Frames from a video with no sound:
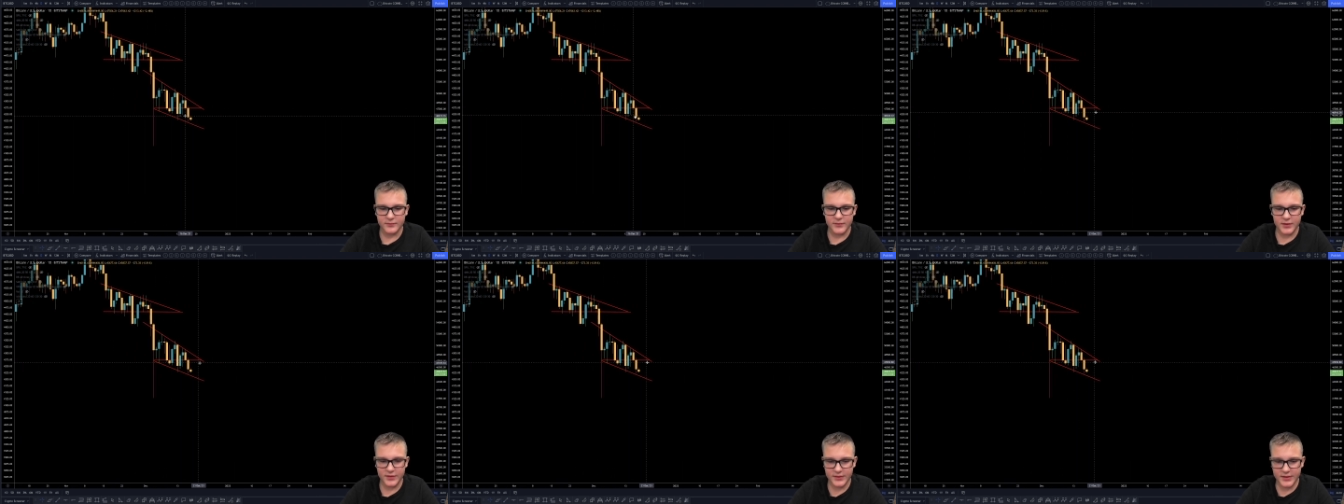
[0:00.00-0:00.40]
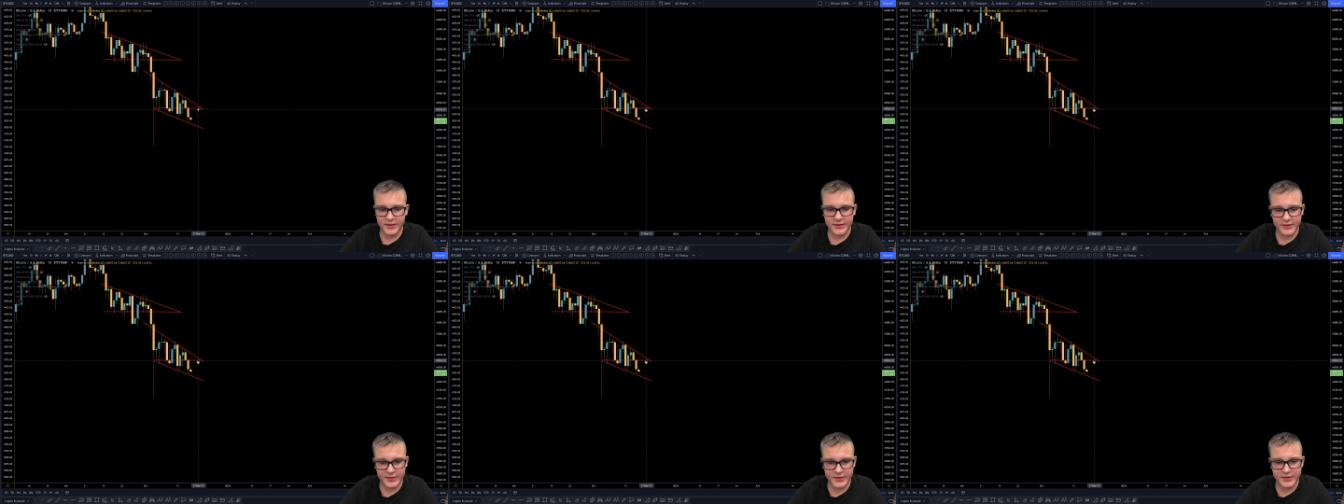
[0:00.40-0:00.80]

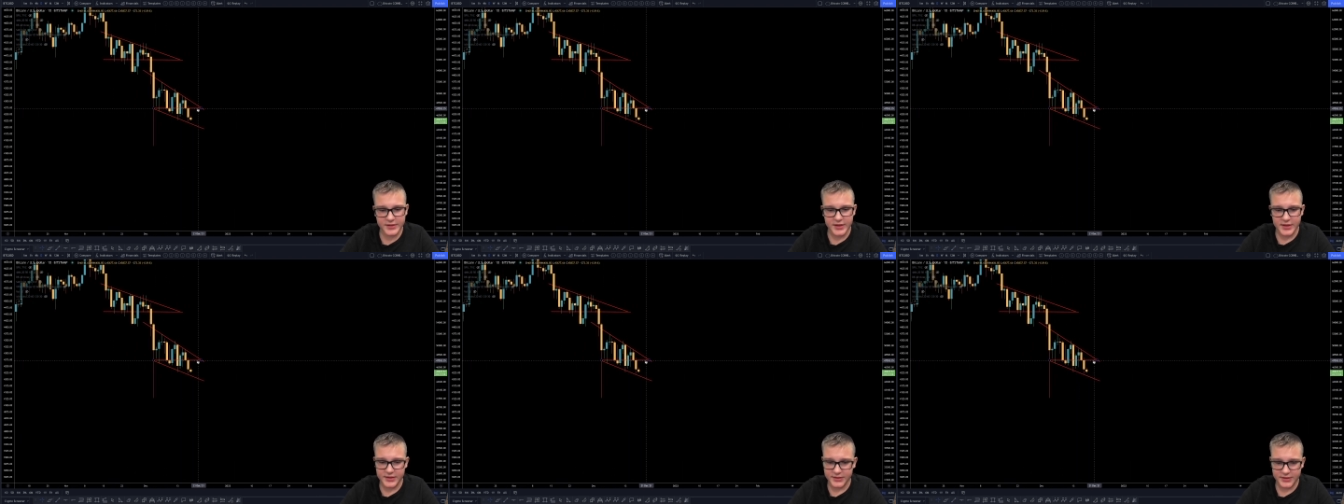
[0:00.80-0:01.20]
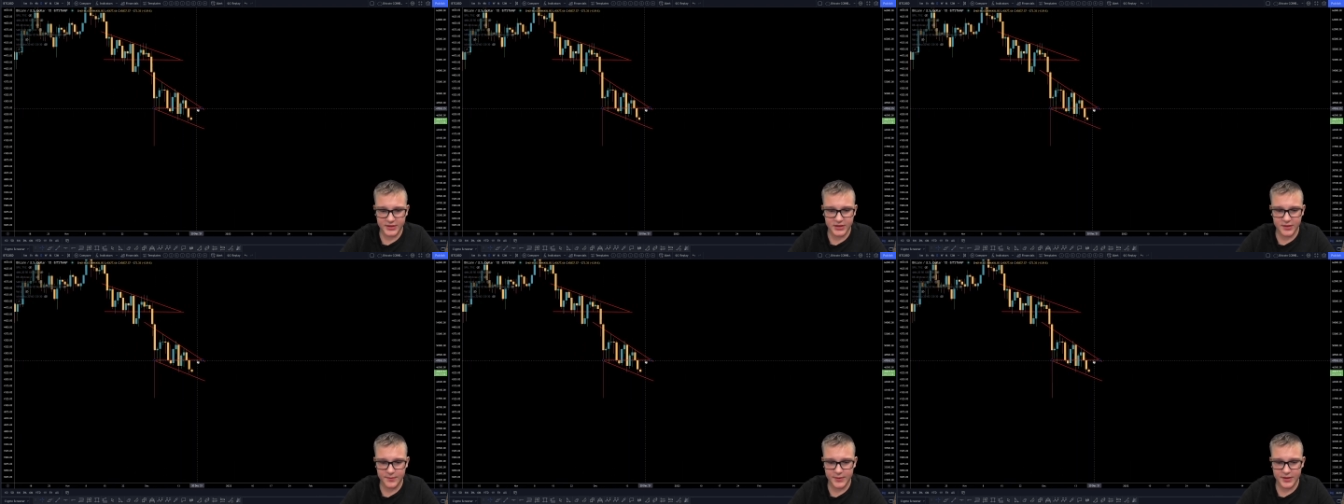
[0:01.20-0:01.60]
this is
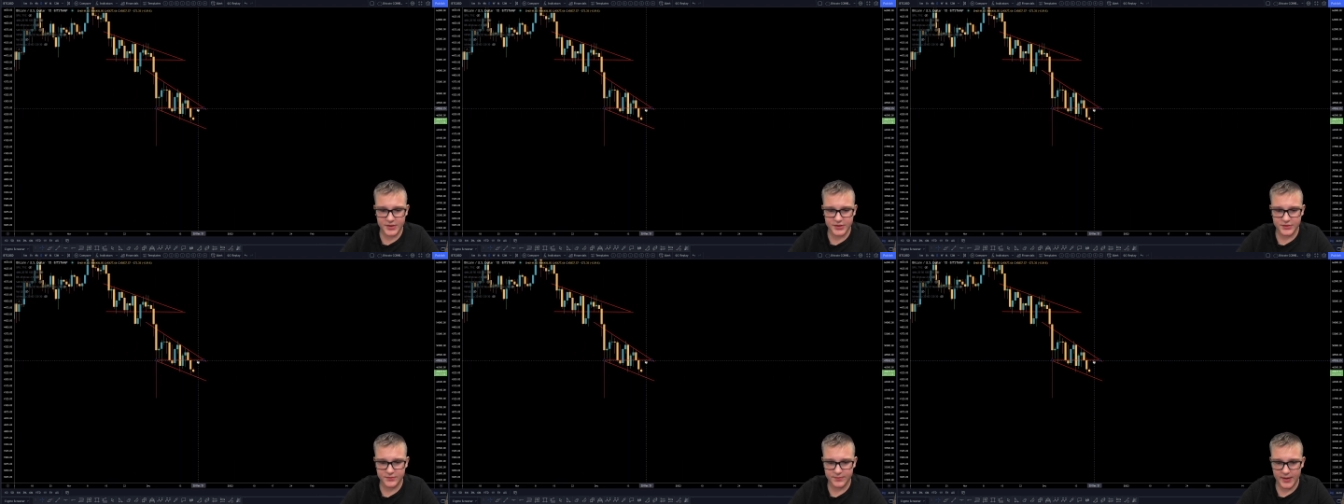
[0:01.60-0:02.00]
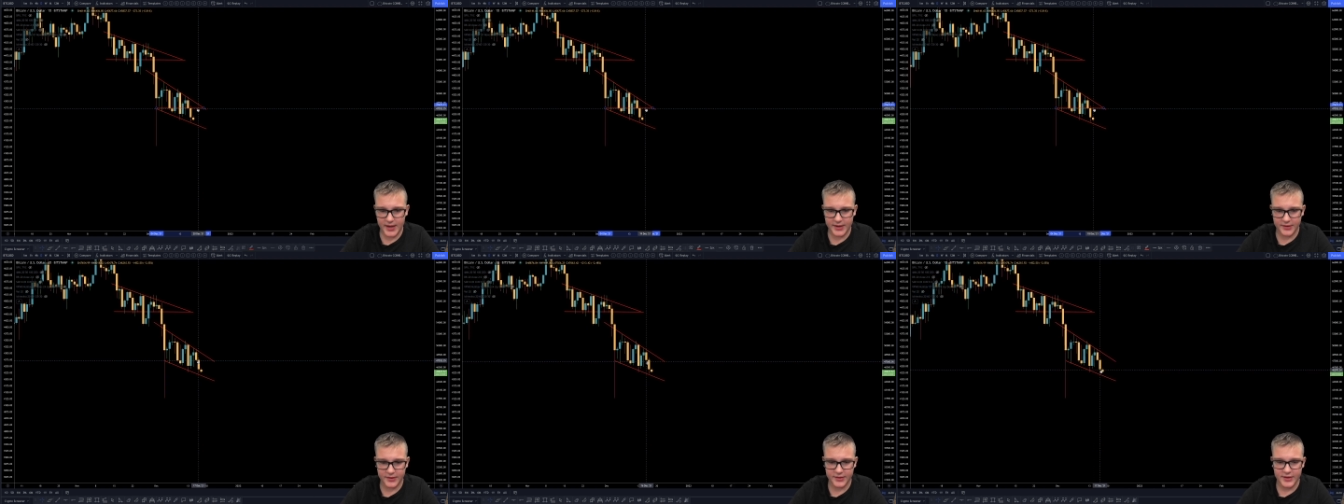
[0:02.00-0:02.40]
still a bearish
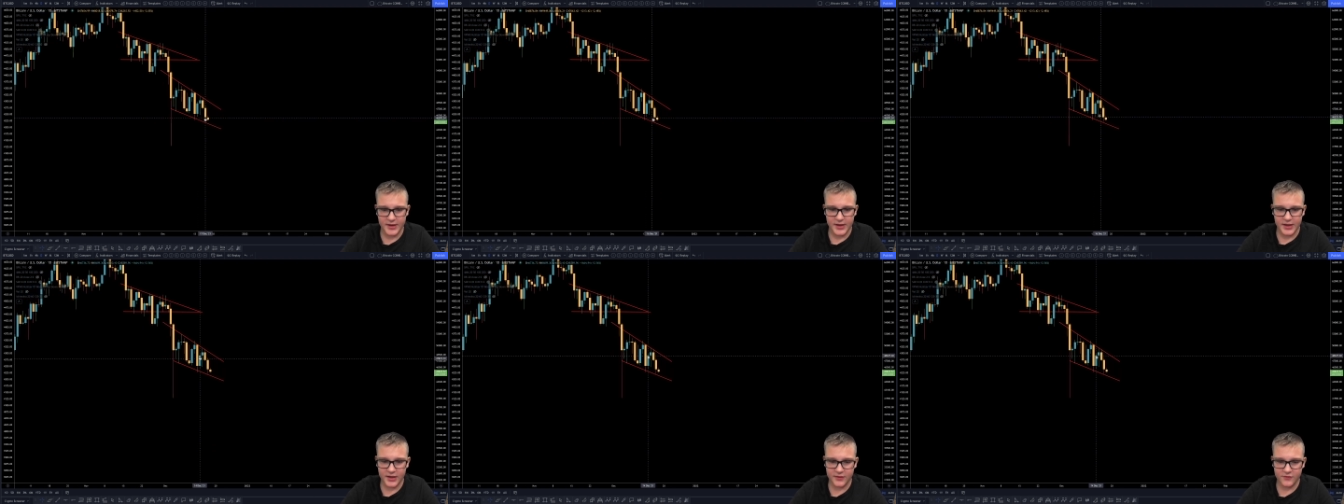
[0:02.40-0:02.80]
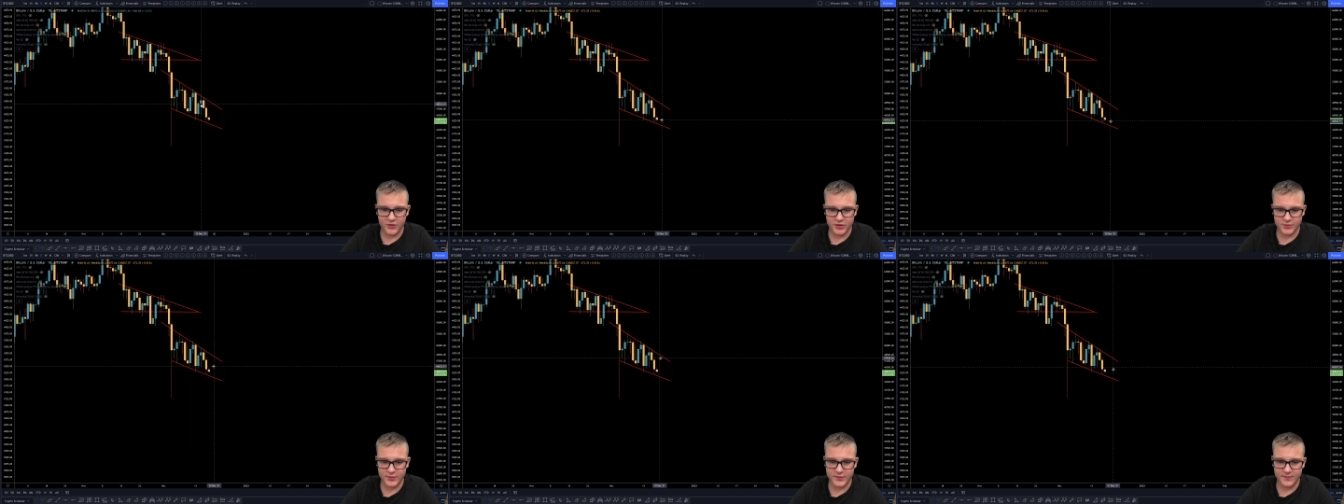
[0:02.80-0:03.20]
pattern and of
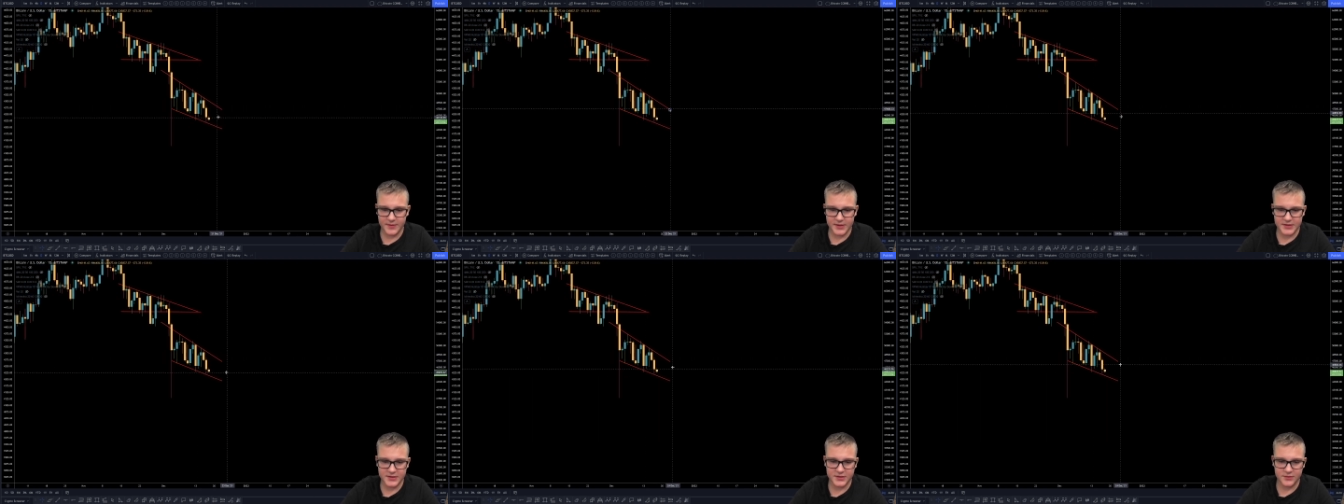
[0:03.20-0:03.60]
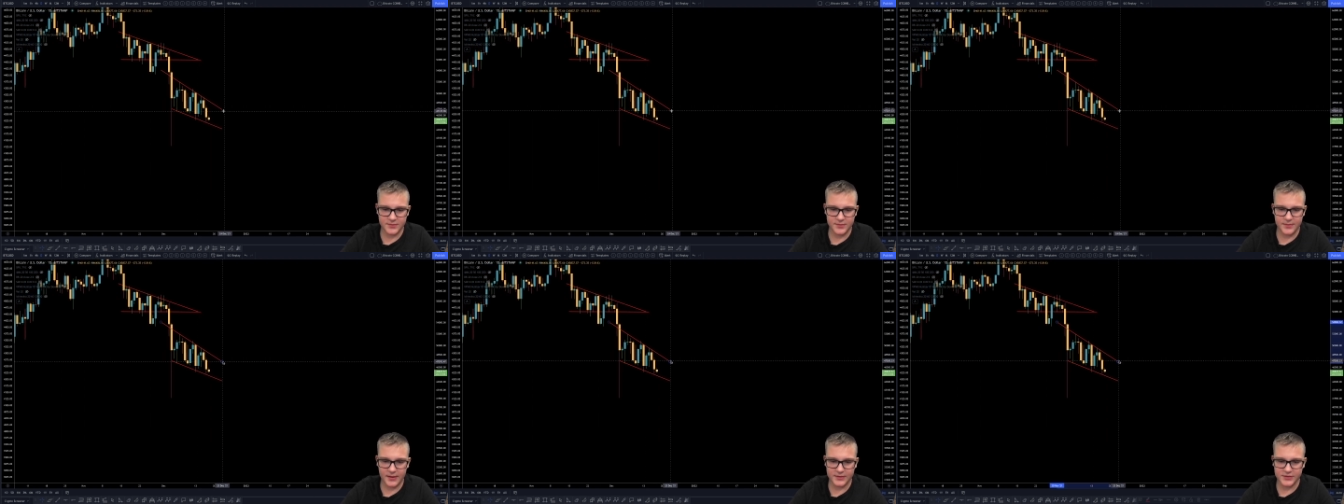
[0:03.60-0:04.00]
course we might still
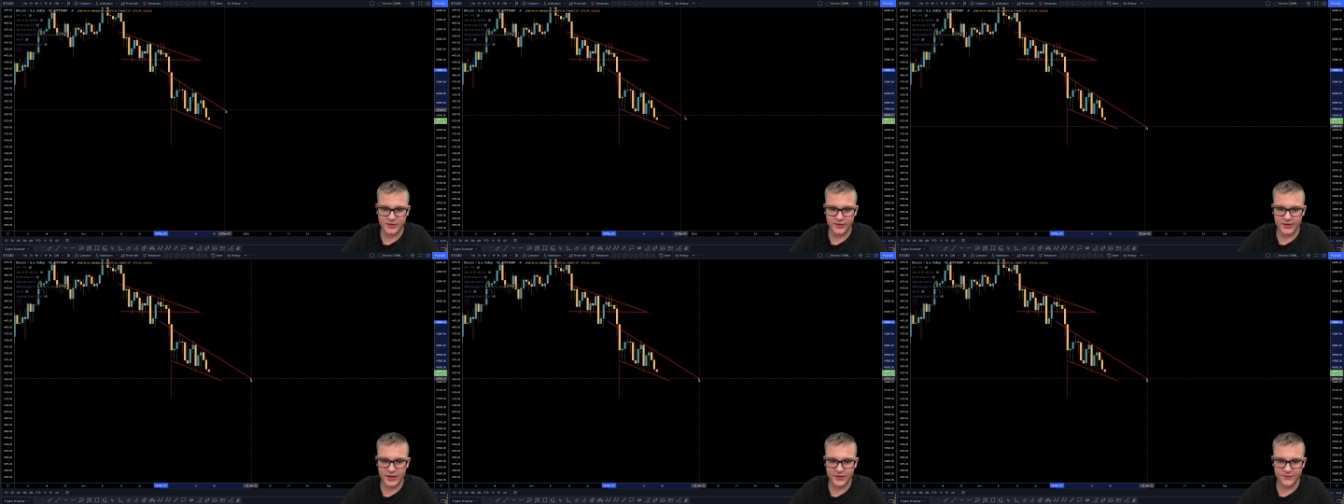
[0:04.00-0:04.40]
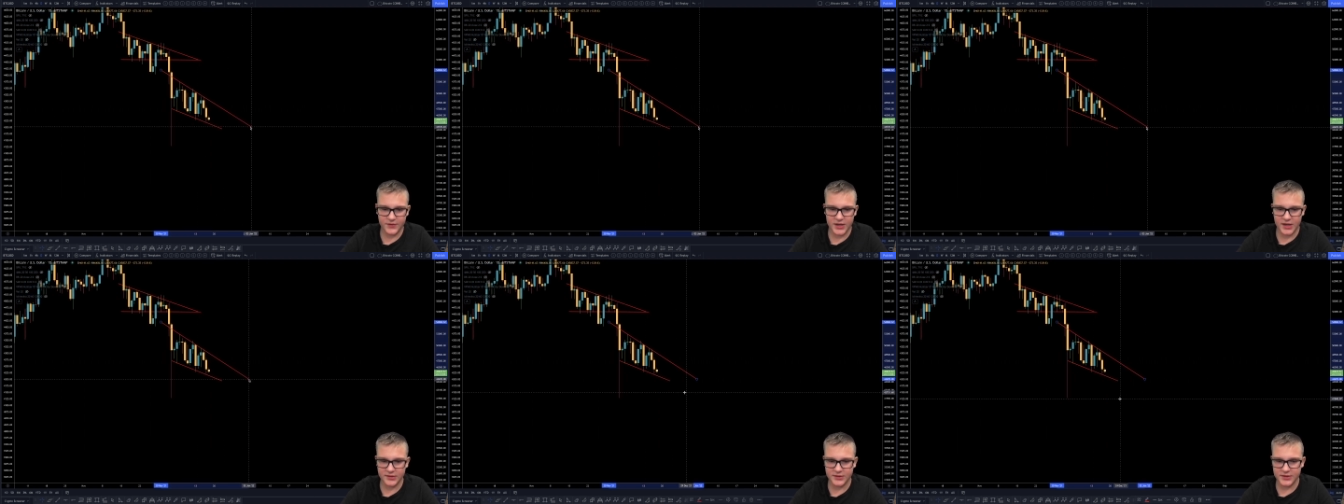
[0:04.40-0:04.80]
be bouncing around if you
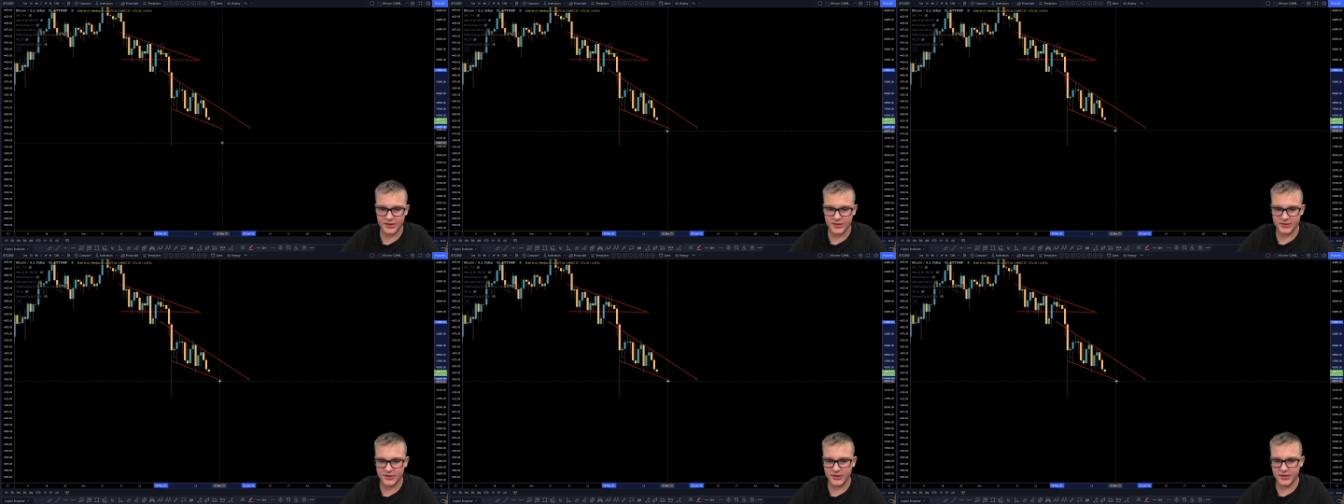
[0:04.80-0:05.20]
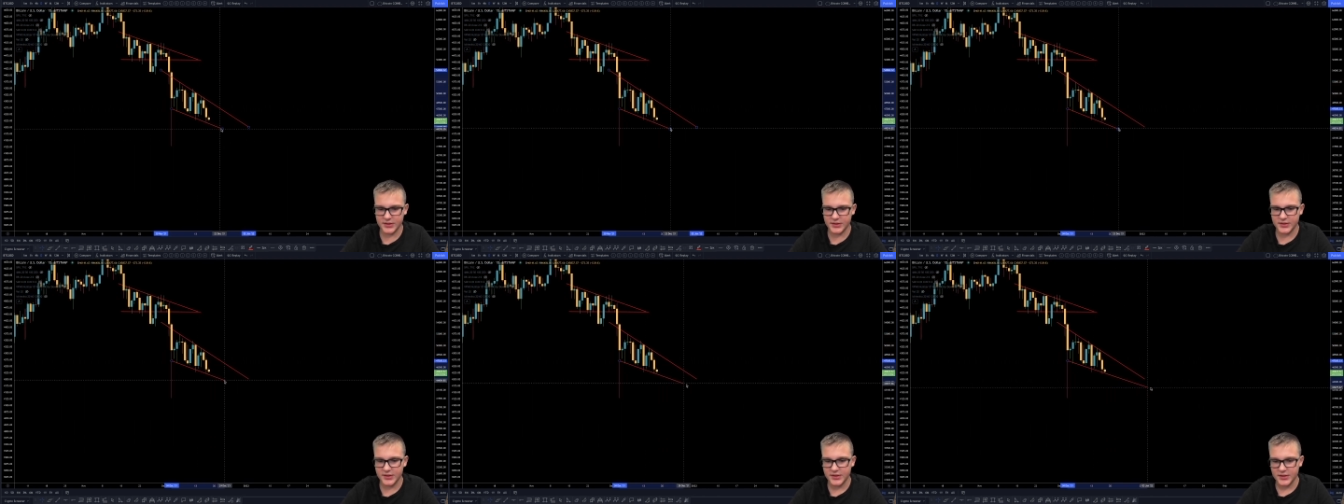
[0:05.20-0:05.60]
count this as
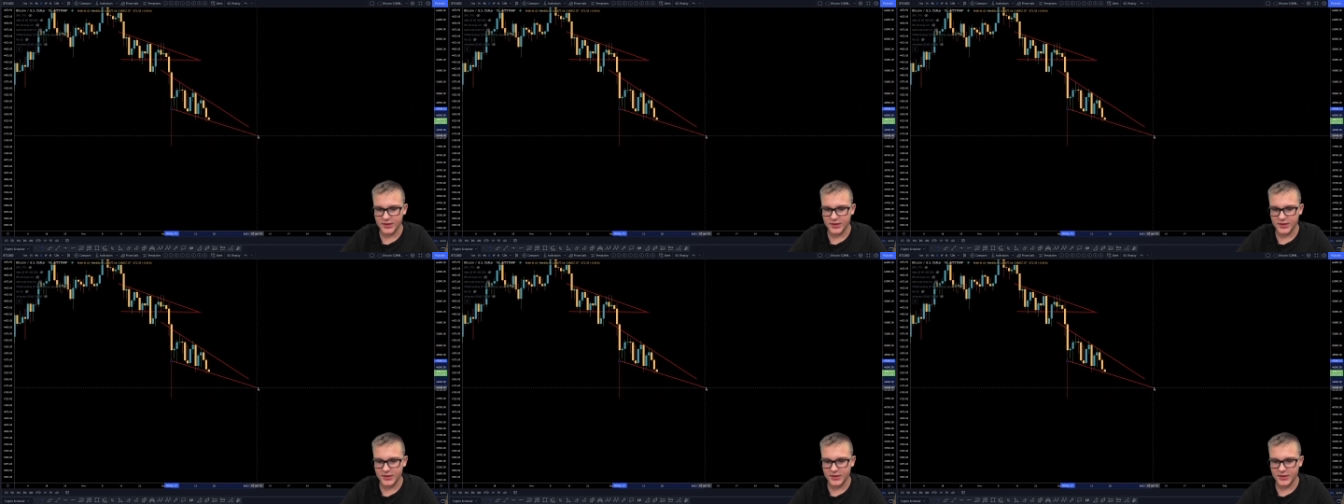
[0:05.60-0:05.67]
this